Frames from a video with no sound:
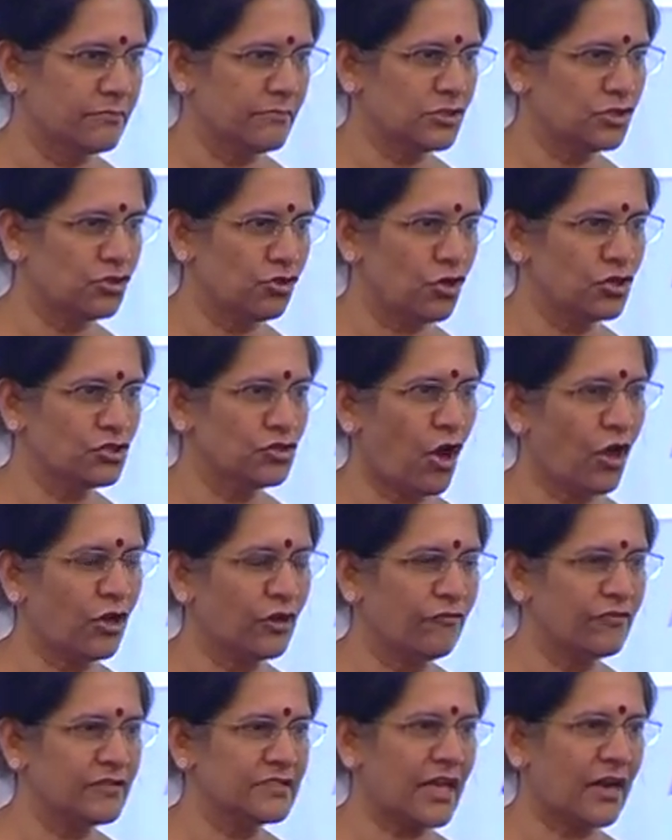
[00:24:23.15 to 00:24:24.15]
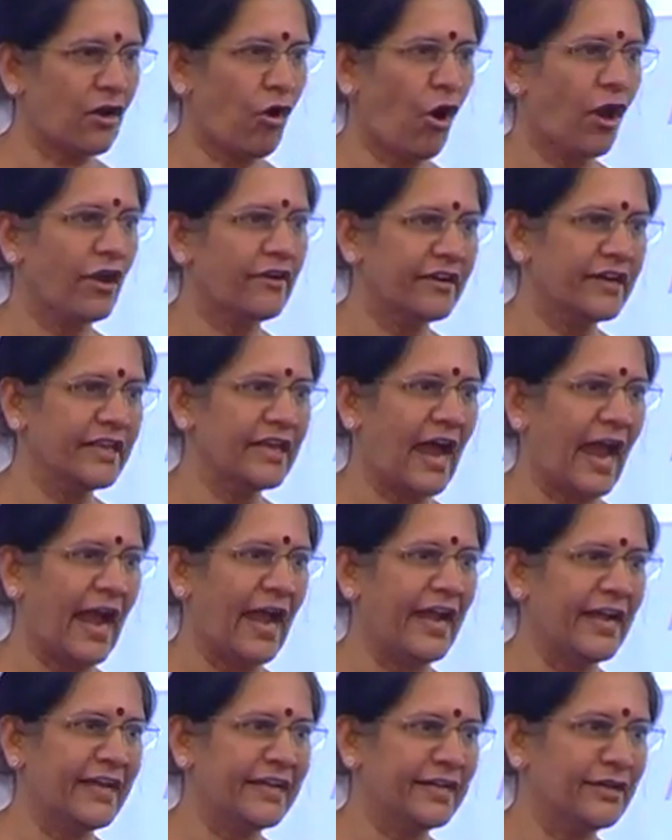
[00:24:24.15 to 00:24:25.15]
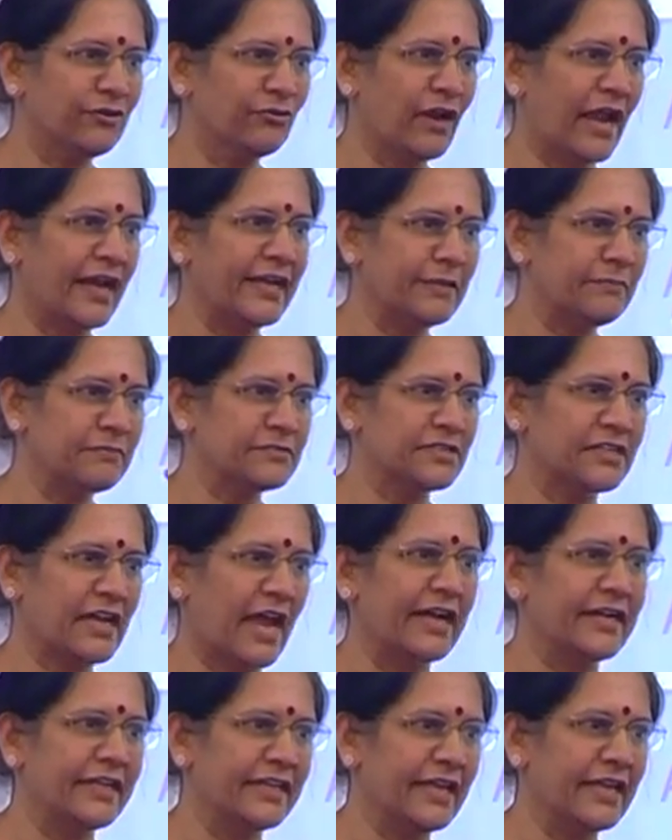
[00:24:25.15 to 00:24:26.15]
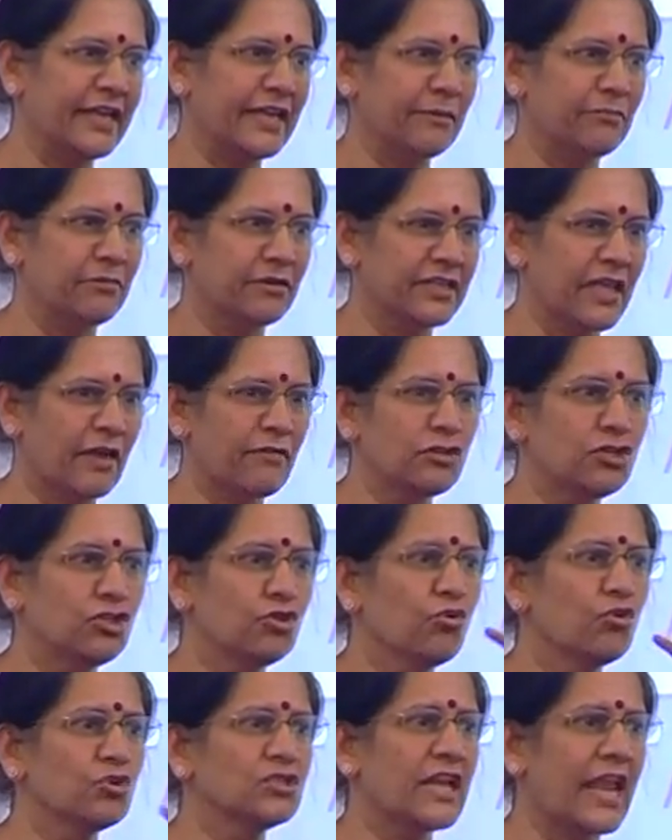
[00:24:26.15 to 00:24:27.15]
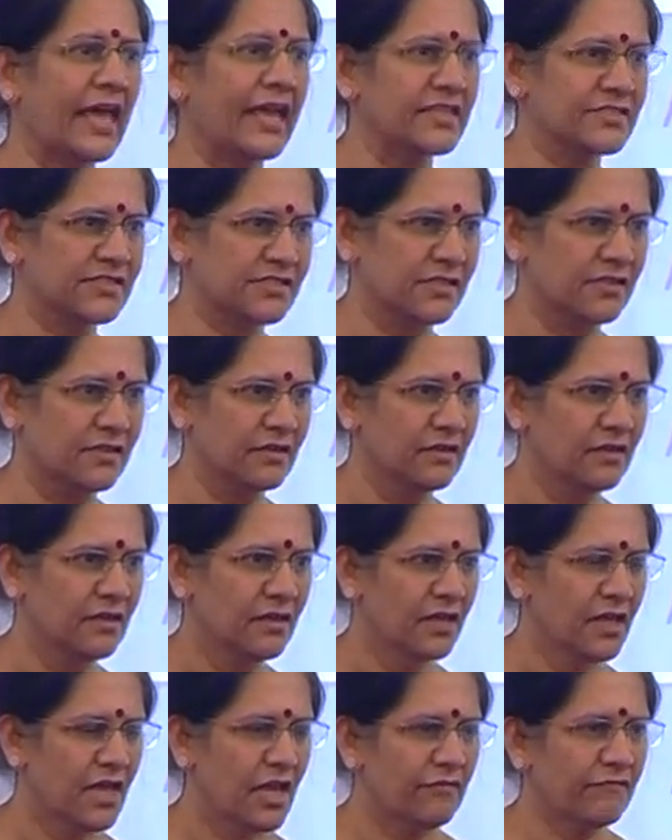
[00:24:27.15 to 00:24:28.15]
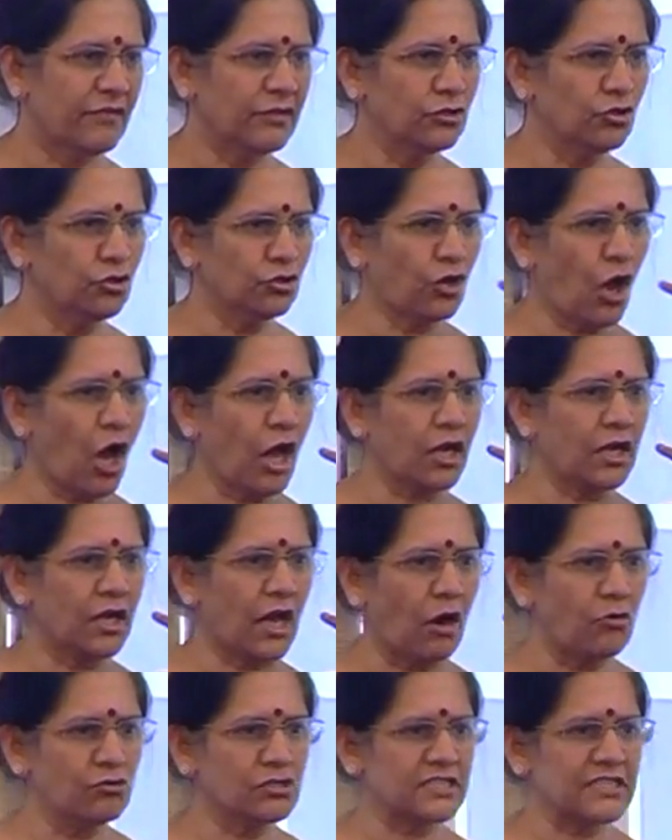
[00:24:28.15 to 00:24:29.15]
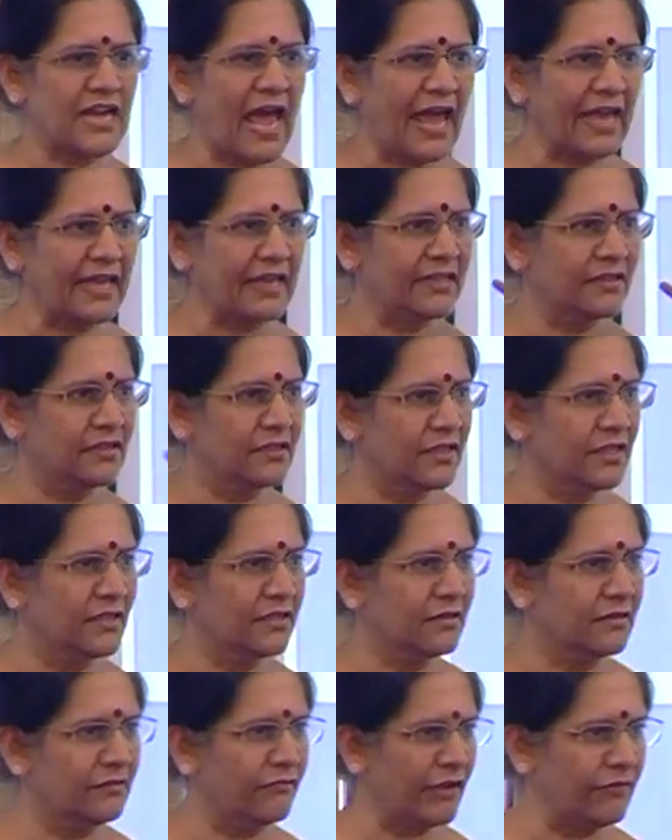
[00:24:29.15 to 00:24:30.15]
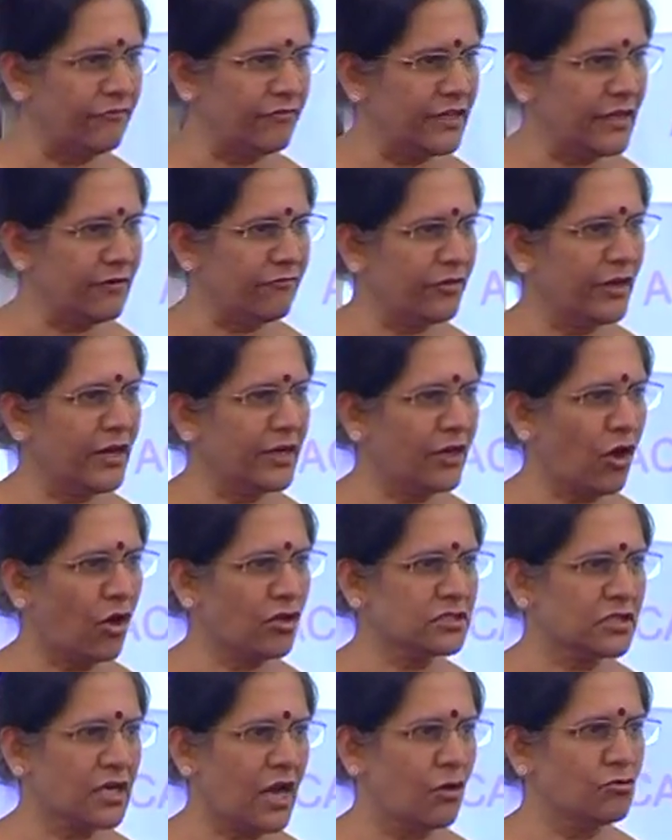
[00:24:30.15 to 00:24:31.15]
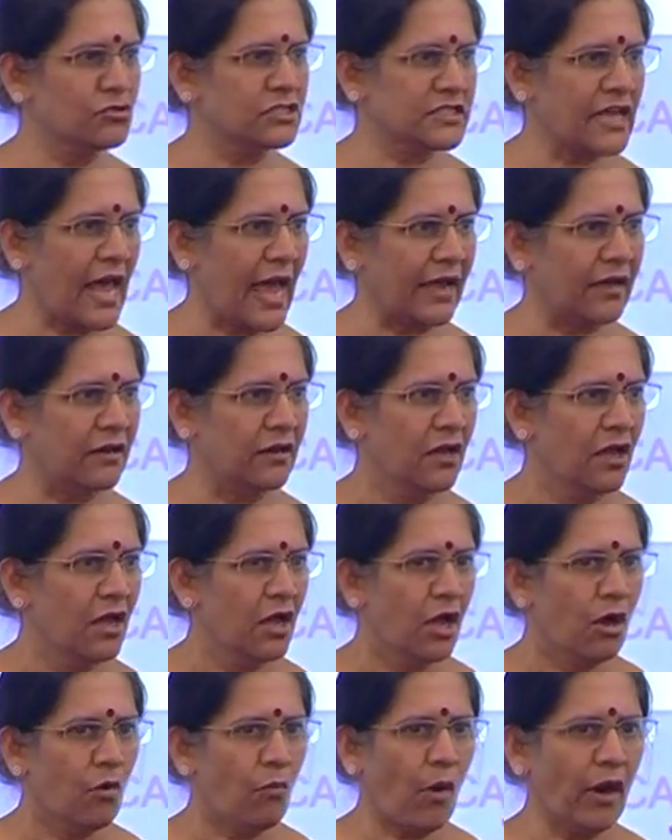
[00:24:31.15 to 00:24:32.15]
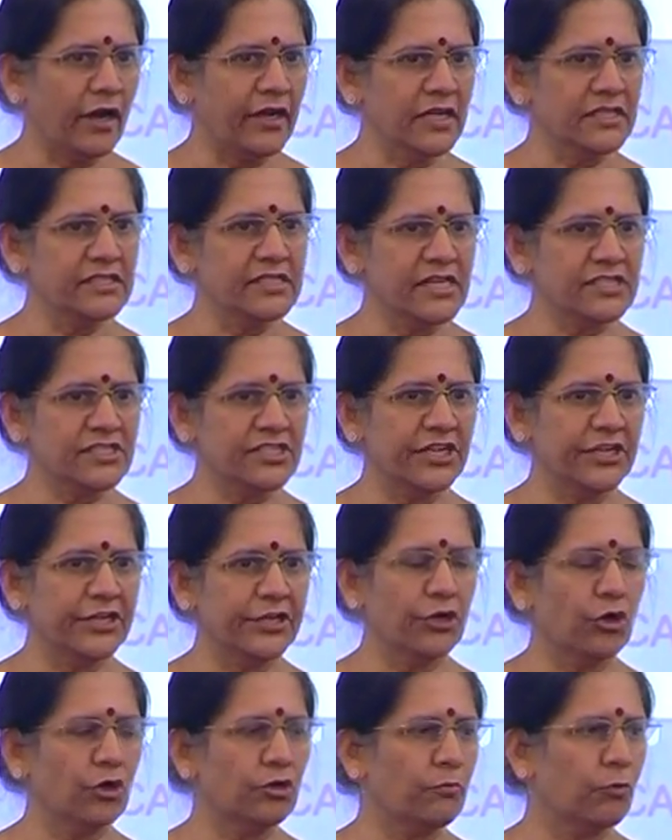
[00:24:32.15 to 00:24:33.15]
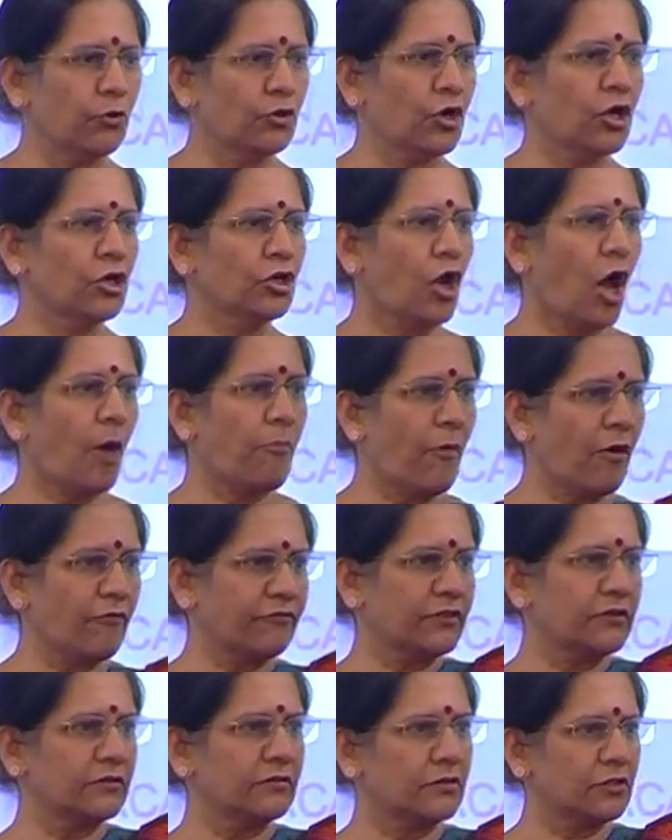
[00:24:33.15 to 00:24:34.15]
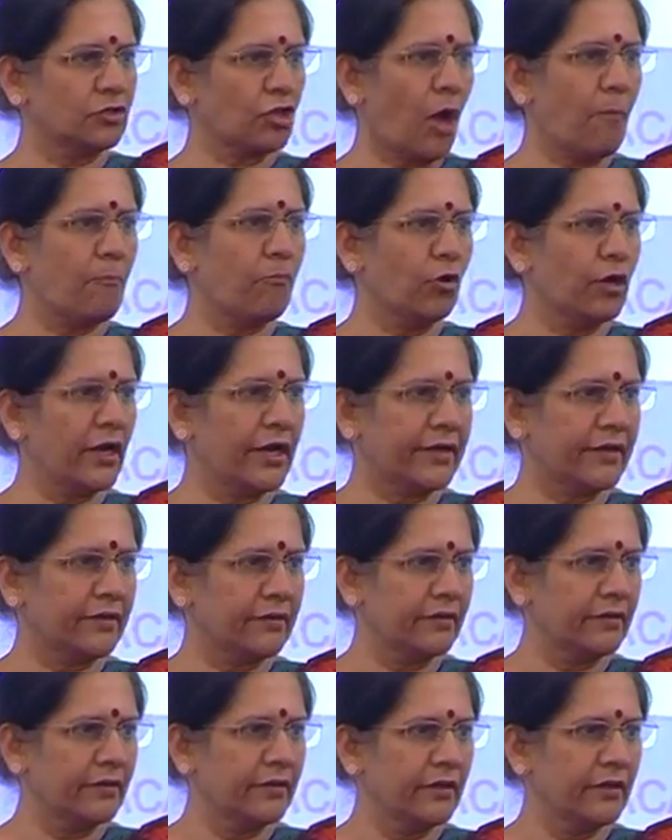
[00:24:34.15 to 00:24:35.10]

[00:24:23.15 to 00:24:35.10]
Mature geographies are already 80 to 90% IT enabled. They have a huge legacy. When you talk cloud stack, when VMware talks cloud stack, what does their CTO put on top bullet?